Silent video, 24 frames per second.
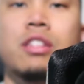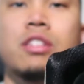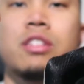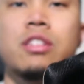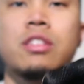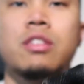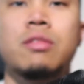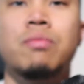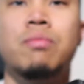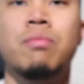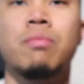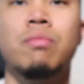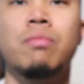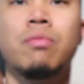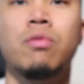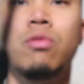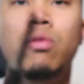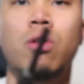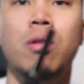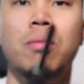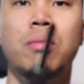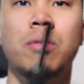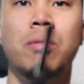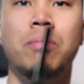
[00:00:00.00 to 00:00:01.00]
just
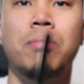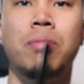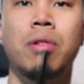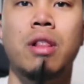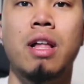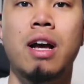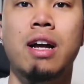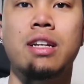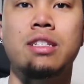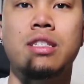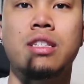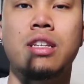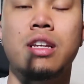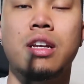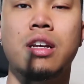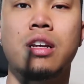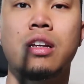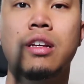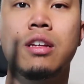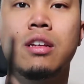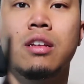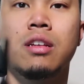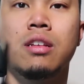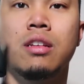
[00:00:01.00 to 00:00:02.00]
normal plastic
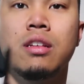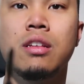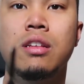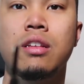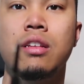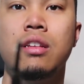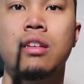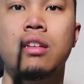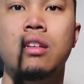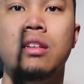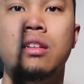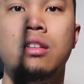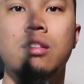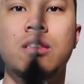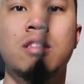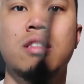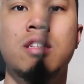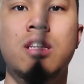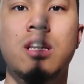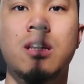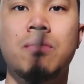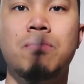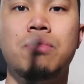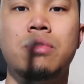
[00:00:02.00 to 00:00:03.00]

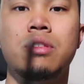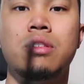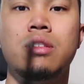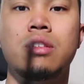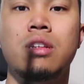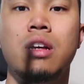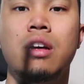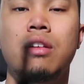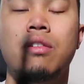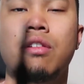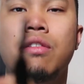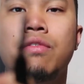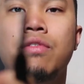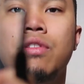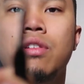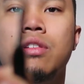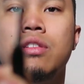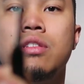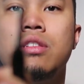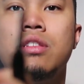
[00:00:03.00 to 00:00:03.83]
tips. I don't know if you can